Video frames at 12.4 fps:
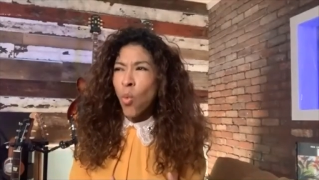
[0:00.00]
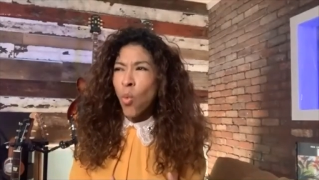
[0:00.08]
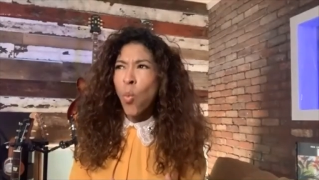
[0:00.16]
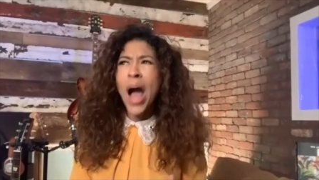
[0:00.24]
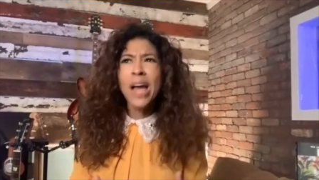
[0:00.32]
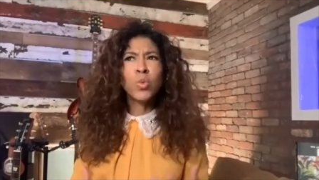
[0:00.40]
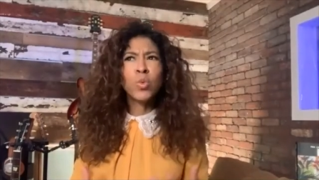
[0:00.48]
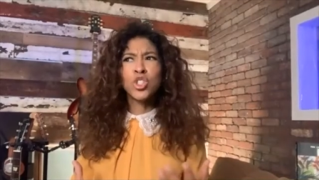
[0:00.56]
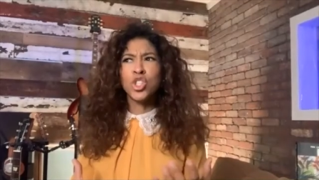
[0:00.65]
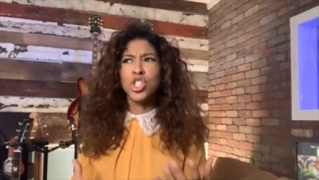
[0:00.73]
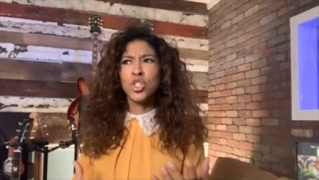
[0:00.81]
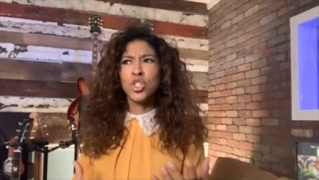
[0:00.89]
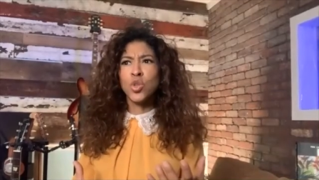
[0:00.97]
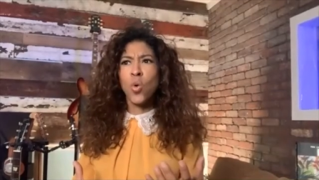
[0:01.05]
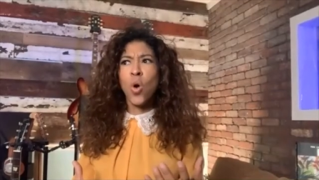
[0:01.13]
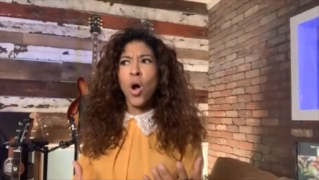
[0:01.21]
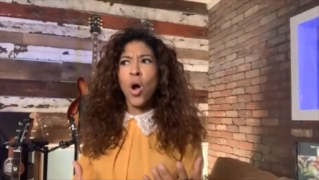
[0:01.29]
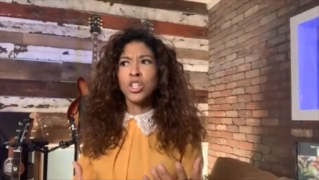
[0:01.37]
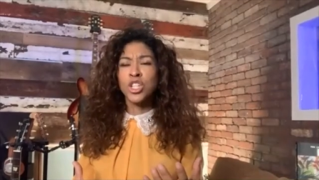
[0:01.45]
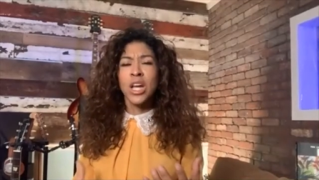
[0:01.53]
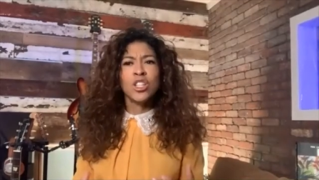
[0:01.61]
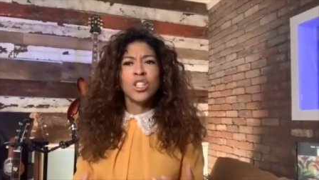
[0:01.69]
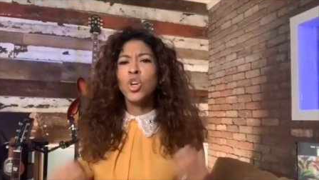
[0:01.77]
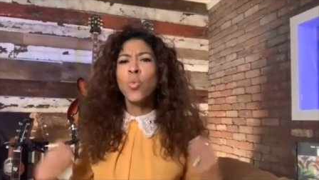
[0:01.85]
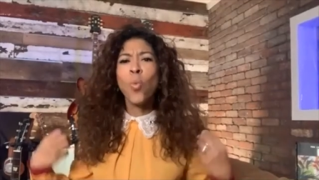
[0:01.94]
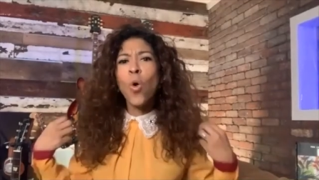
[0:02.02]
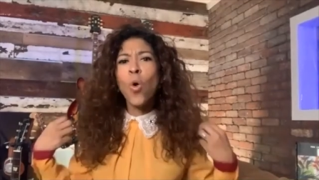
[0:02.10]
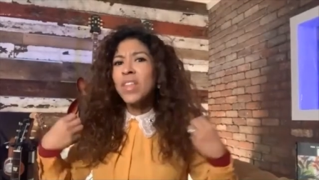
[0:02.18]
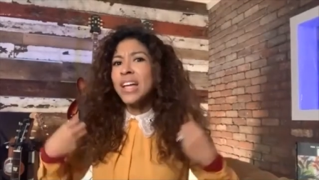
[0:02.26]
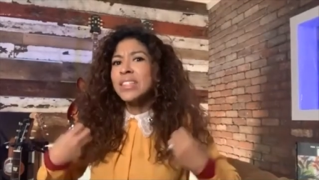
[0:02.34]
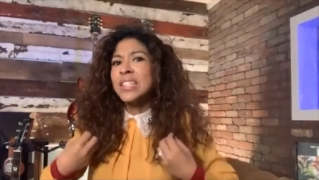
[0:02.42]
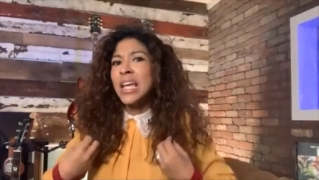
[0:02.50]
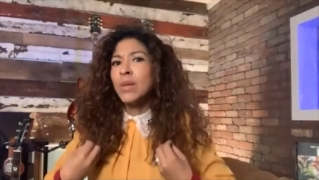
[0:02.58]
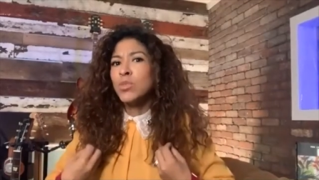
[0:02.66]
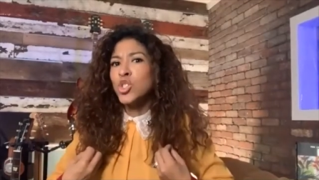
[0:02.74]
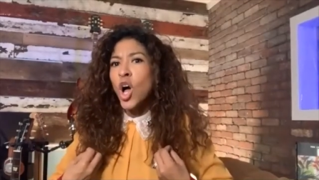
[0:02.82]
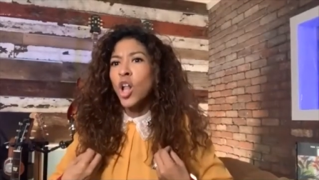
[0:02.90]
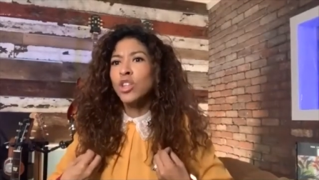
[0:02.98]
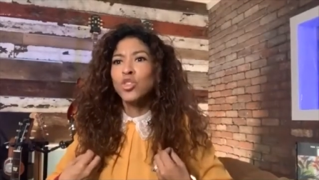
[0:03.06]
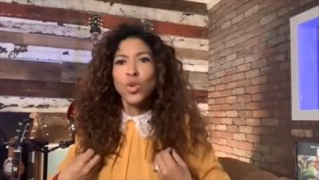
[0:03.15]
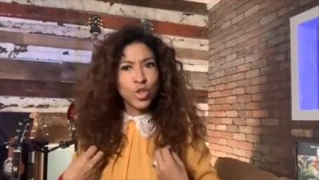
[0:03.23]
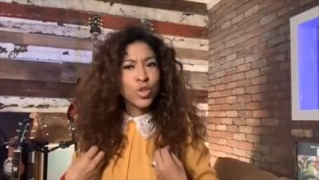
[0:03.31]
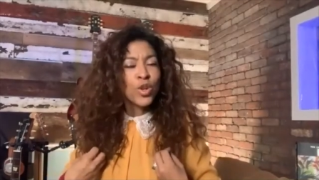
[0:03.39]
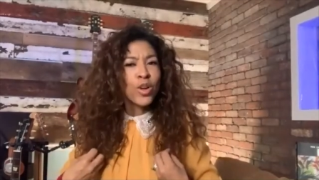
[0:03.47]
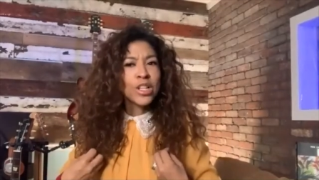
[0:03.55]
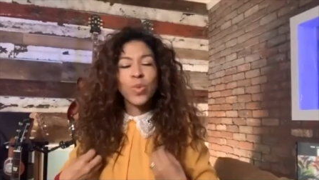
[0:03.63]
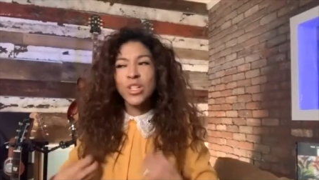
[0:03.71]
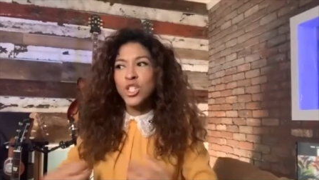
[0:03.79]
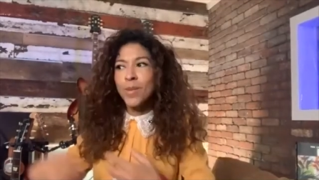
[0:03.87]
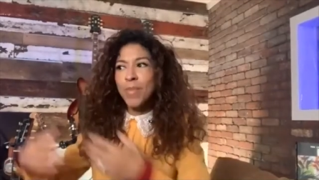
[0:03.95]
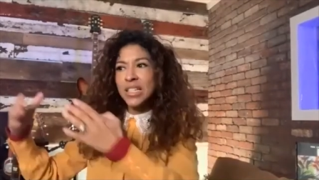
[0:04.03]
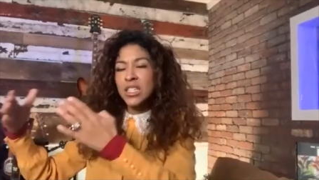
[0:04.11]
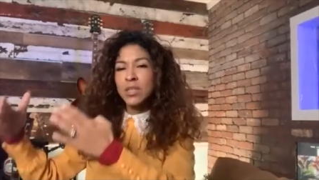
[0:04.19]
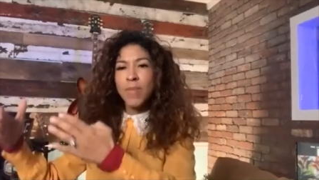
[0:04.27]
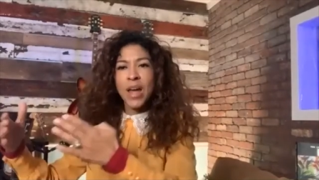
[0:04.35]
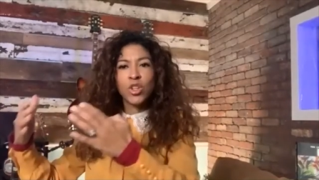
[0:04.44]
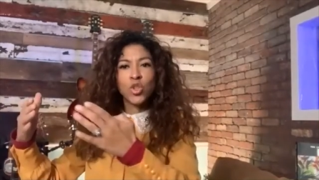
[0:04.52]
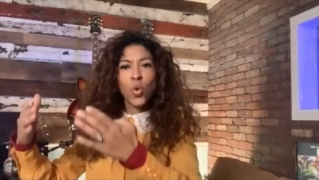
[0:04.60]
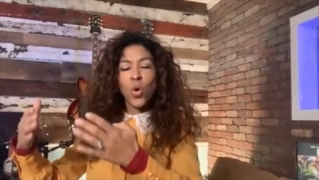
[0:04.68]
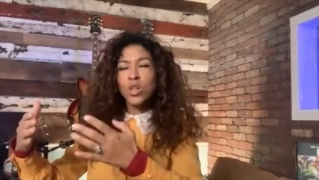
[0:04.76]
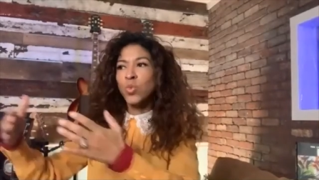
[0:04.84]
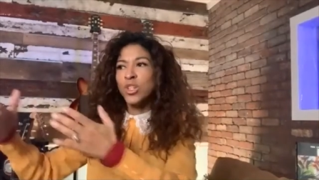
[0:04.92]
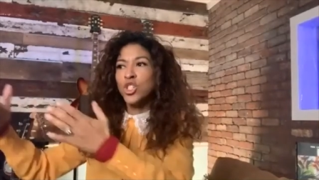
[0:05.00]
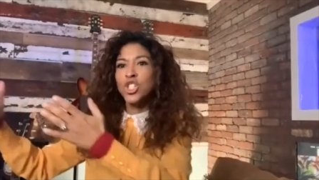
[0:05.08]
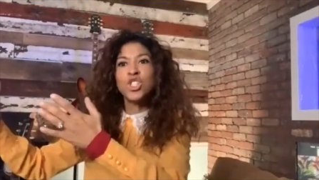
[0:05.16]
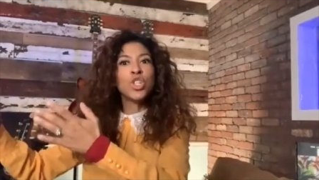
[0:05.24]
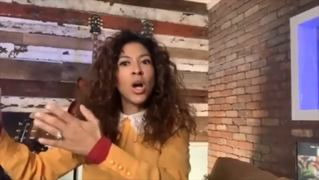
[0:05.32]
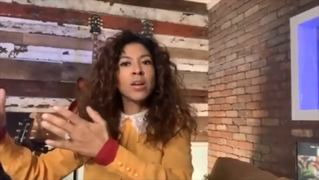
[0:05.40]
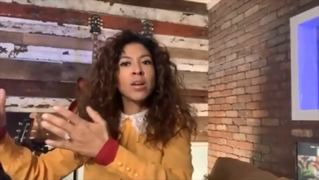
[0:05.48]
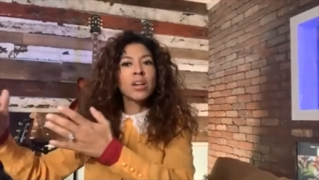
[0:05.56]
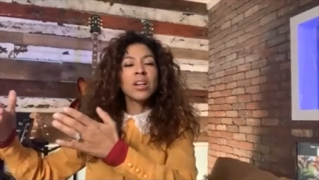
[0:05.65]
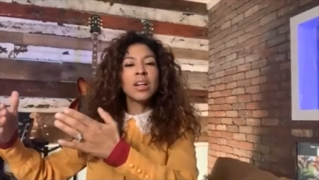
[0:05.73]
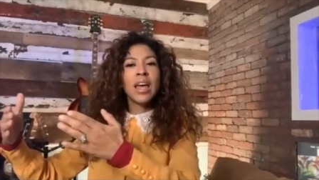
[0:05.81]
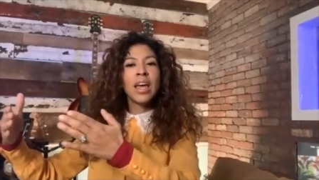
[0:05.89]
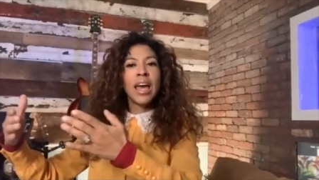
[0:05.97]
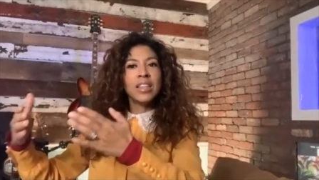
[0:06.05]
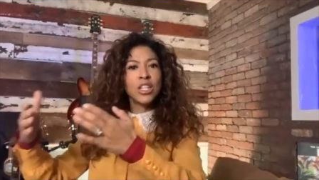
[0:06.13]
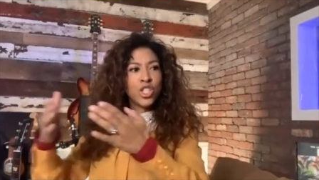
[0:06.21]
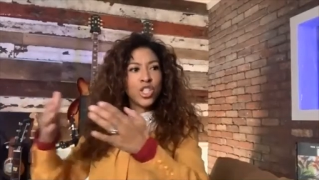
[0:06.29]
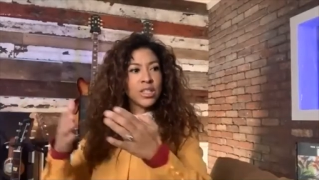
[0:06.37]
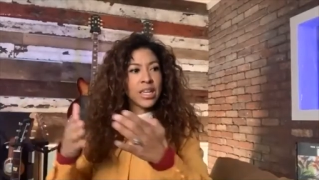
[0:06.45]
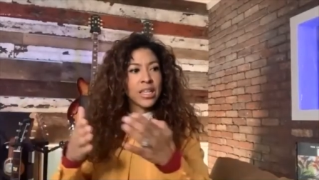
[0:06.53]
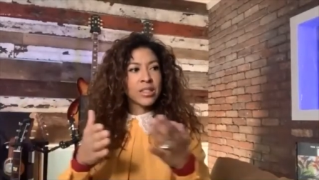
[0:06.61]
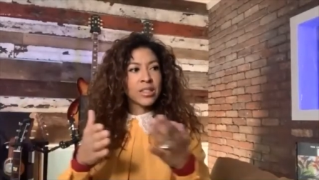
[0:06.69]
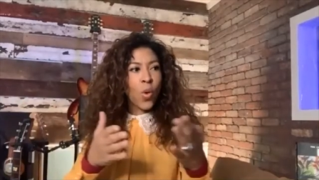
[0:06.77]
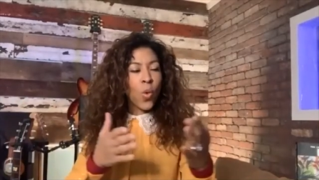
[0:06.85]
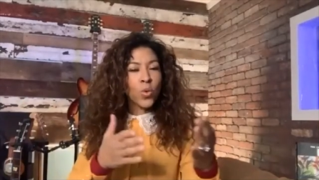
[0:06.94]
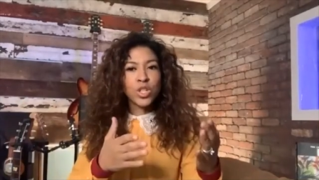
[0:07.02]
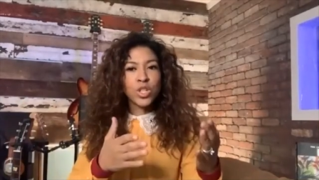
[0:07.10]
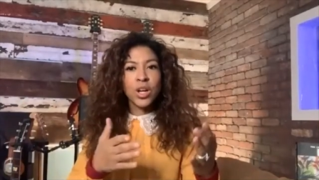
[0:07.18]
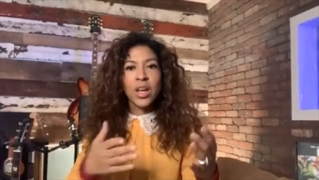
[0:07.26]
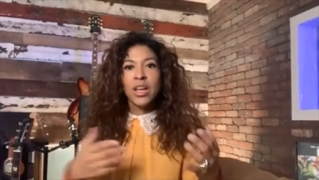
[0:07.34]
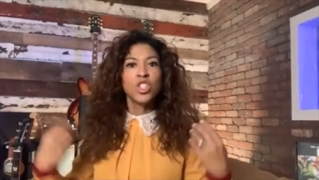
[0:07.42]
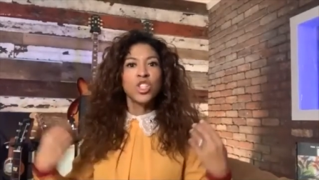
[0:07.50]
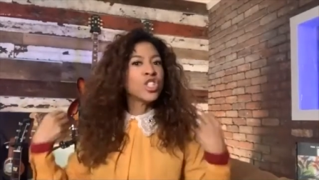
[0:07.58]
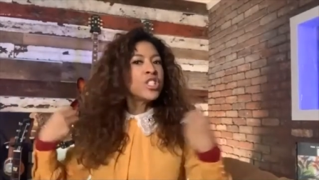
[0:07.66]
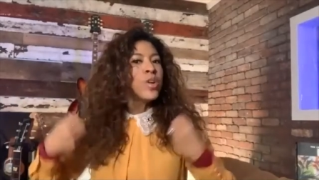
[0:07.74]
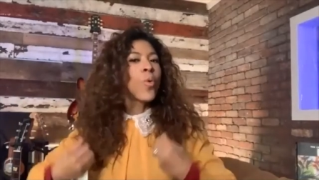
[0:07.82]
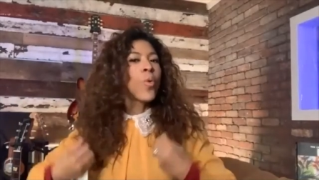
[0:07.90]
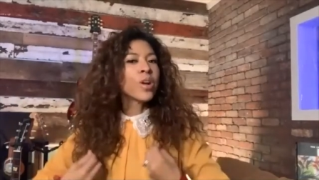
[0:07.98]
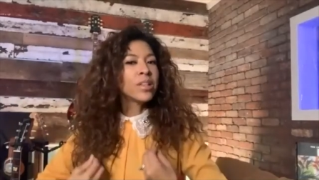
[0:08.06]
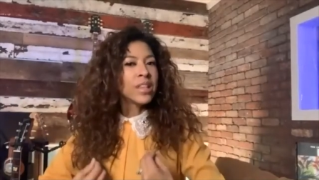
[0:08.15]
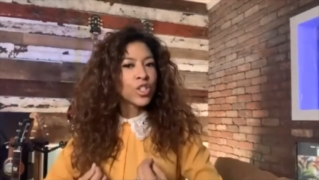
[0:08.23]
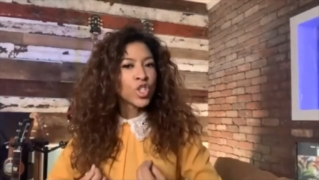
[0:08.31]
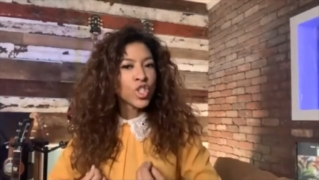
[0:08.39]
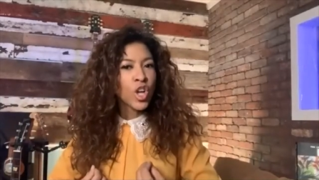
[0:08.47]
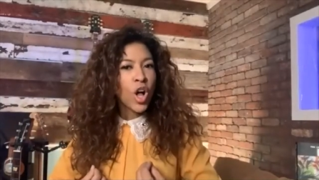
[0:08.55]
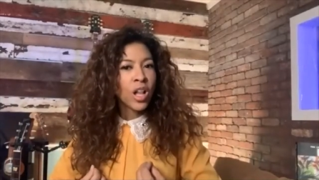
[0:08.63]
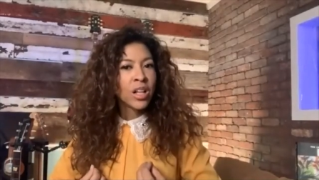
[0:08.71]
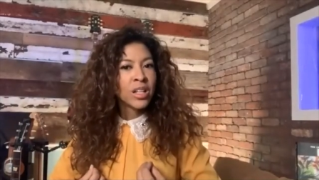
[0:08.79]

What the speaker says: Why was she so harsh? She wore that same shawl. Don't you notice when she passes by the doors when she's younger and then she gets older, she's still wearing that shawl,